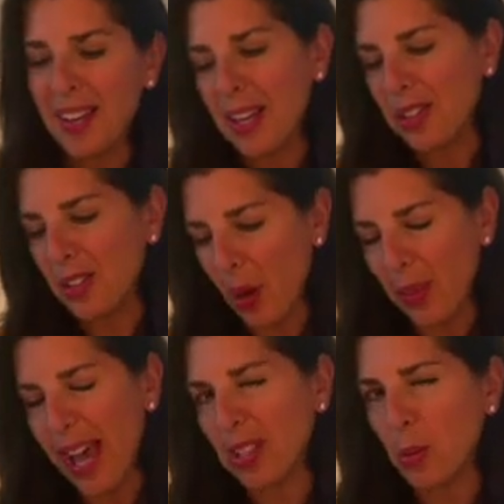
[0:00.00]
So
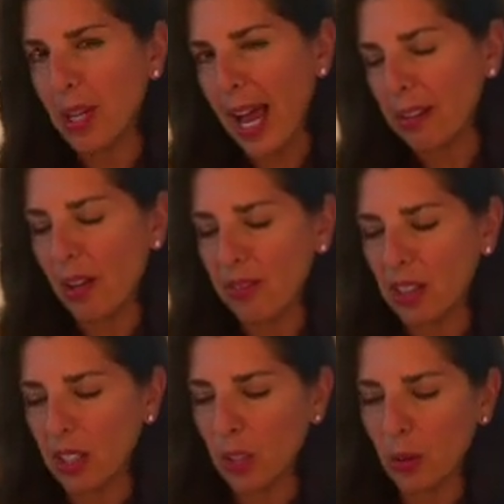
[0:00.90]
that's what I love
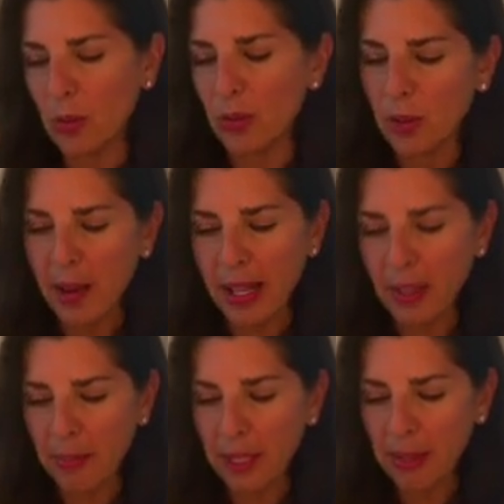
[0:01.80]
to use for my
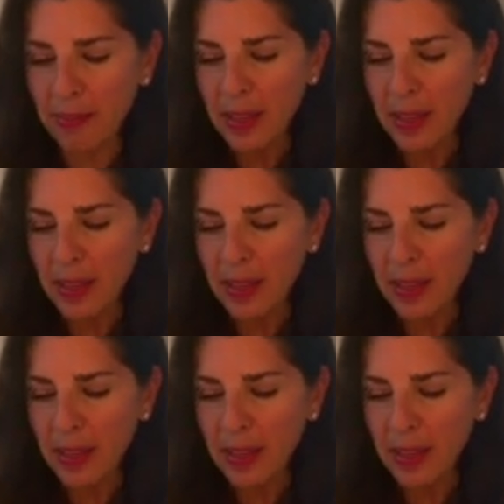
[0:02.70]
Labneh.